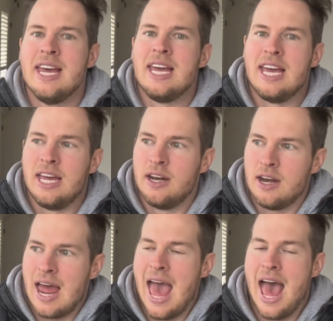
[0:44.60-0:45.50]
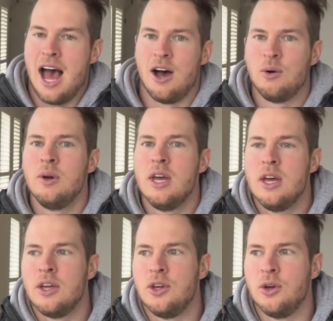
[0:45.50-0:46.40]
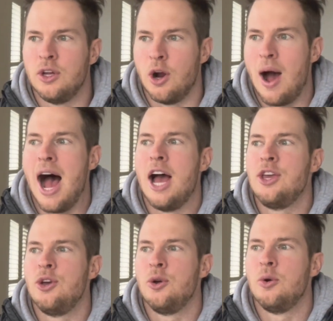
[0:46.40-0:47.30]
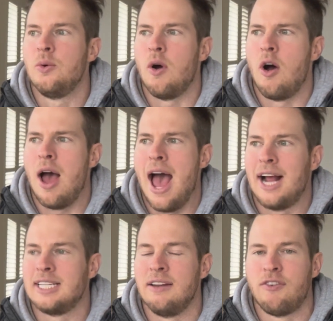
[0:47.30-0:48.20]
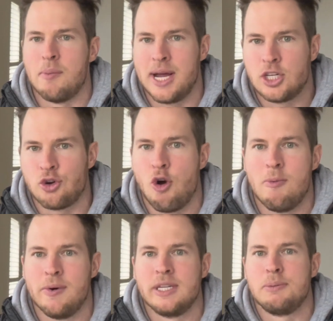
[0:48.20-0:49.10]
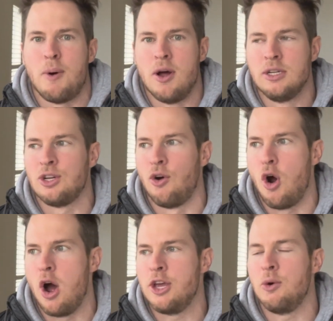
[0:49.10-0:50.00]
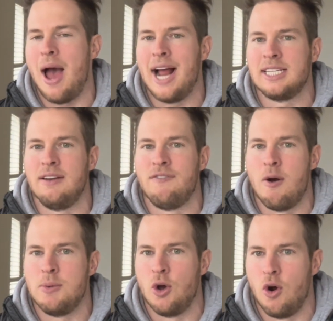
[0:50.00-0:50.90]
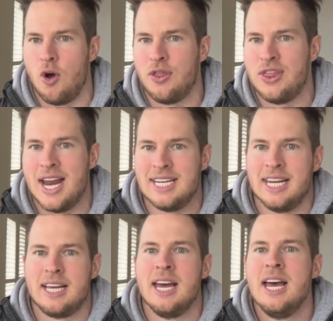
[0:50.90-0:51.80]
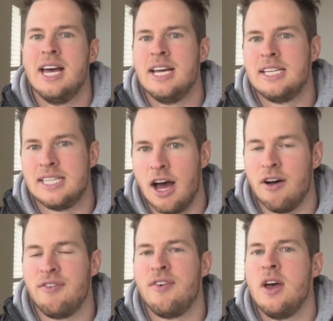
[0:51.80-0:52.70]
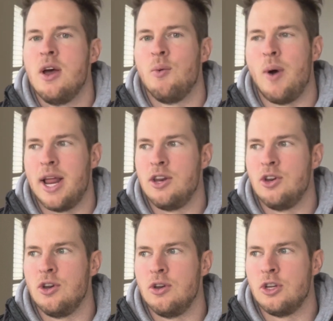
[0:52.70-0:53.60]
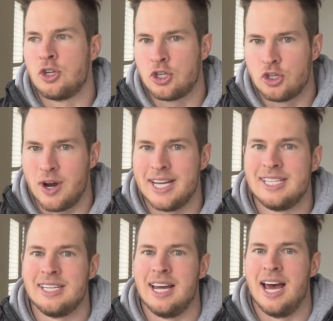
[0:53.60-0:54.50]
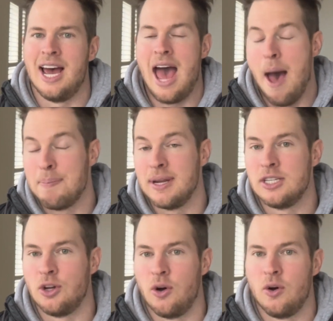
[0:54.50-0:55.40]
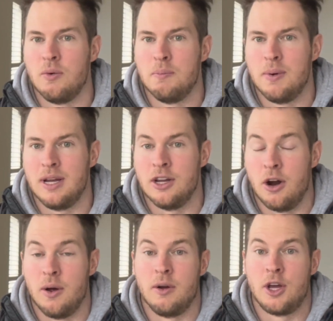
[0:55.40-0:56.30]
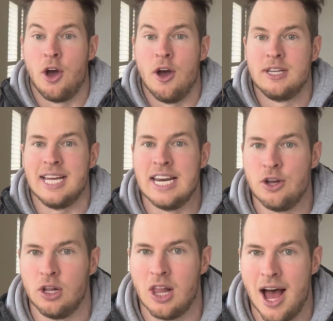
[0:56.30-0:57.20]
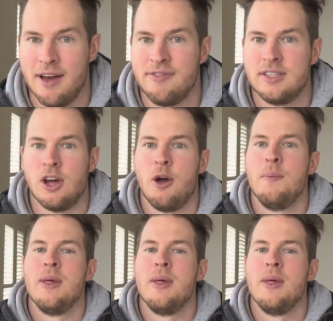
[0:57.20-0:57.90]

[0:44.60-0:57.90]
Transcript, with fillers: in how you, you know, are you acting from a trauma response or are you acting from your authentic self when stress uh, happens or, you know, occurs in your life? So